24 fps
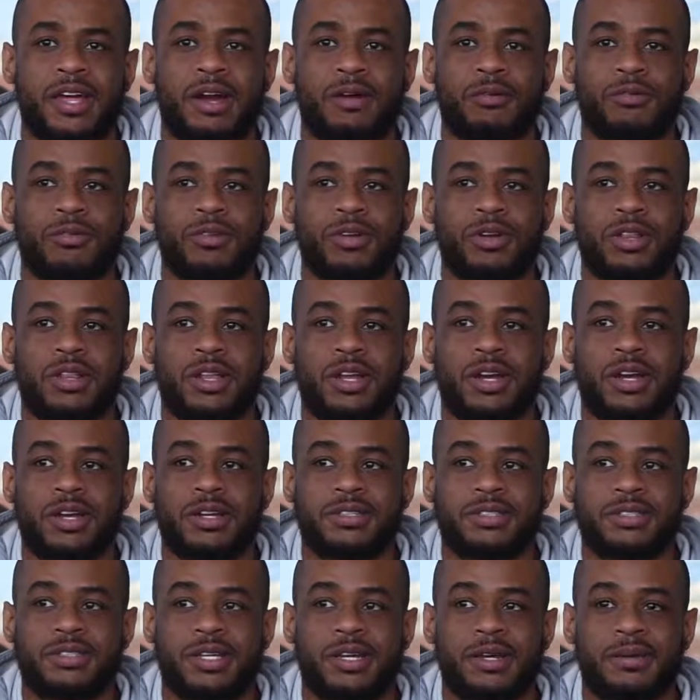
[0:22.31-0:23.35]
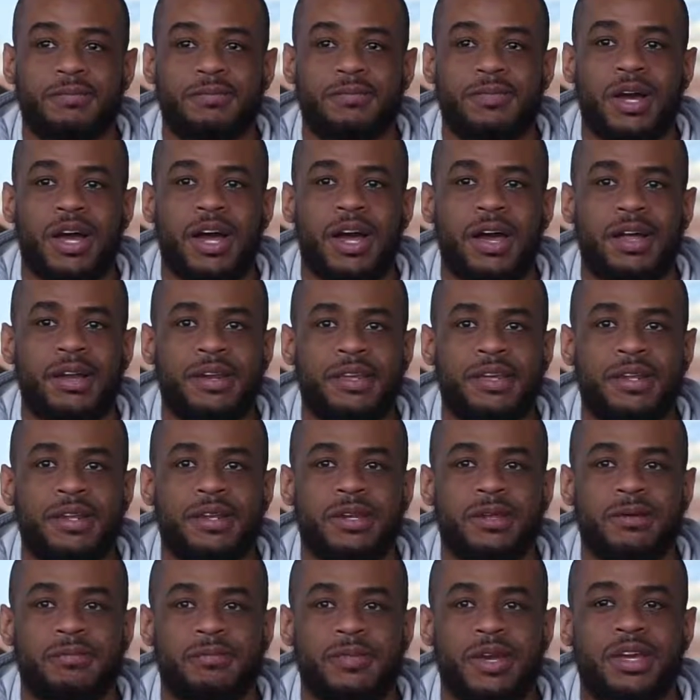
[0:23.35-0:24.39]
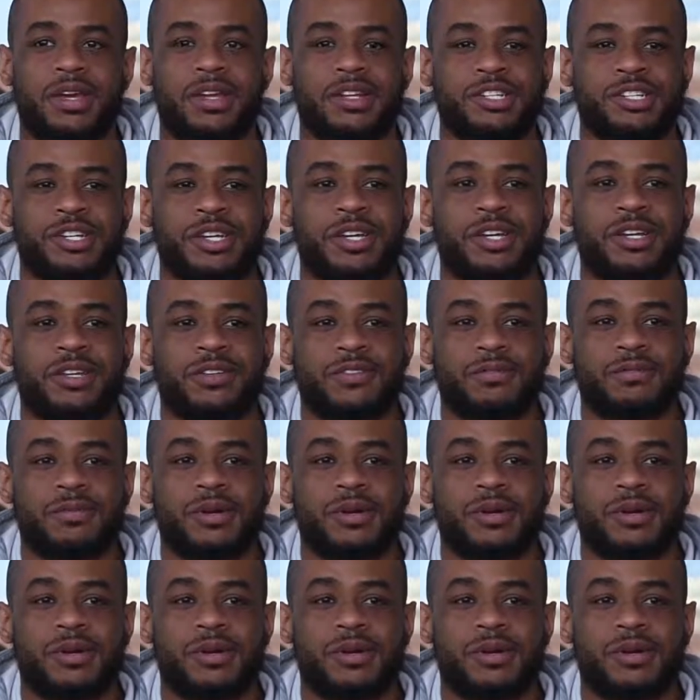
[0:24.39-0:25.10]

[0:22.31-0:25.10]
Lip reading: I realized that I needed to make a change for